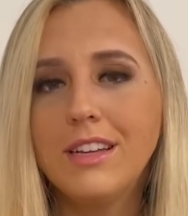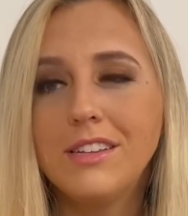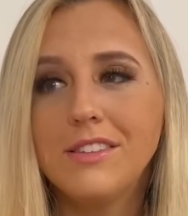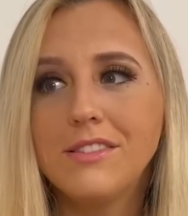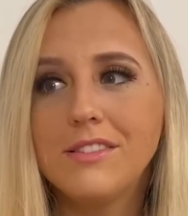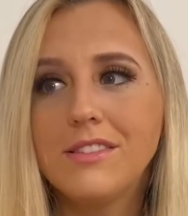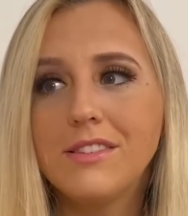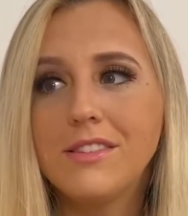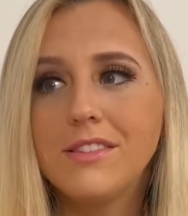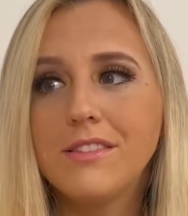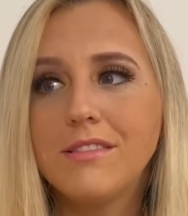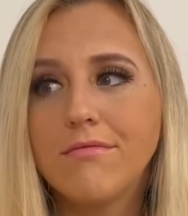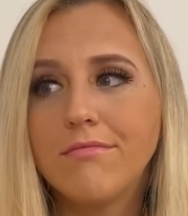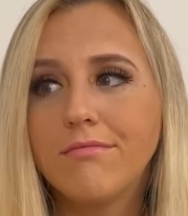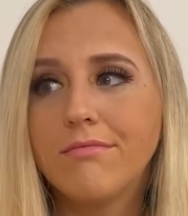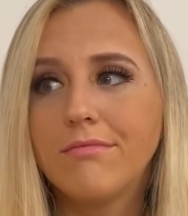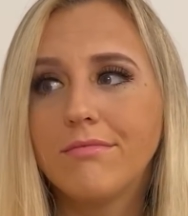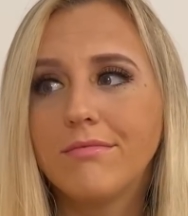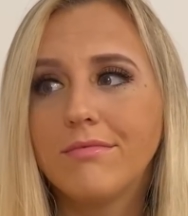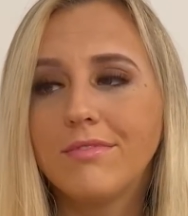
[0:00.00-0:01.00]
It's
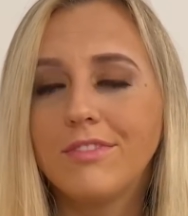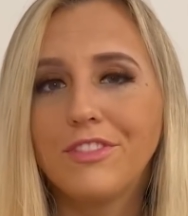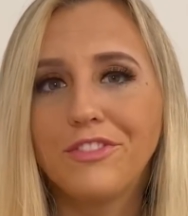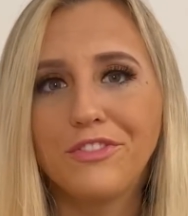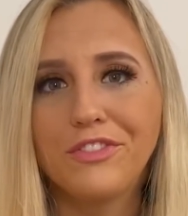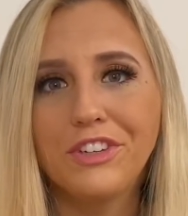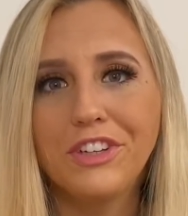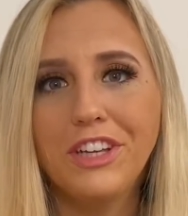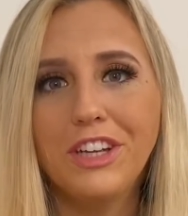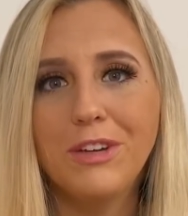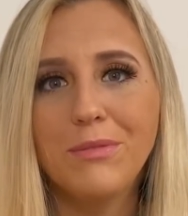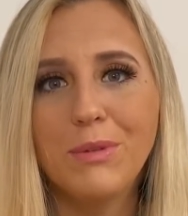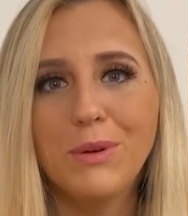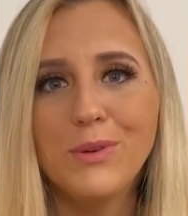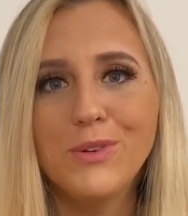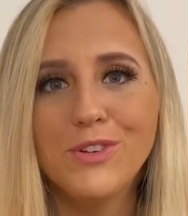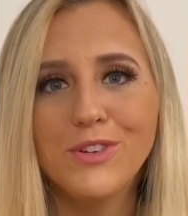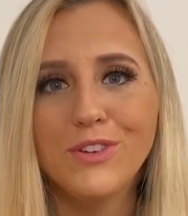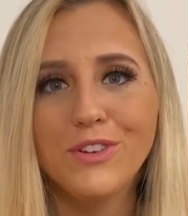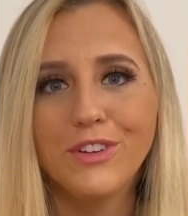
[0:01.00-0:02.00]
really
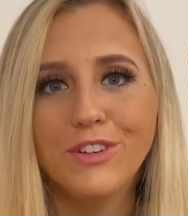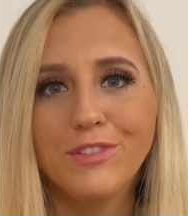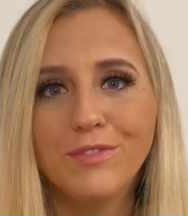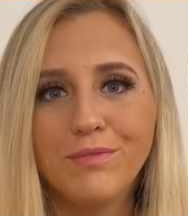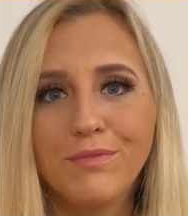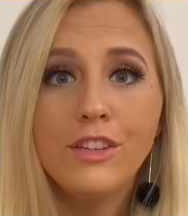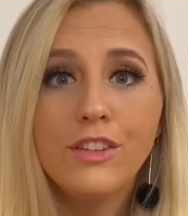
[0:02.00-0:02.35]
emotional.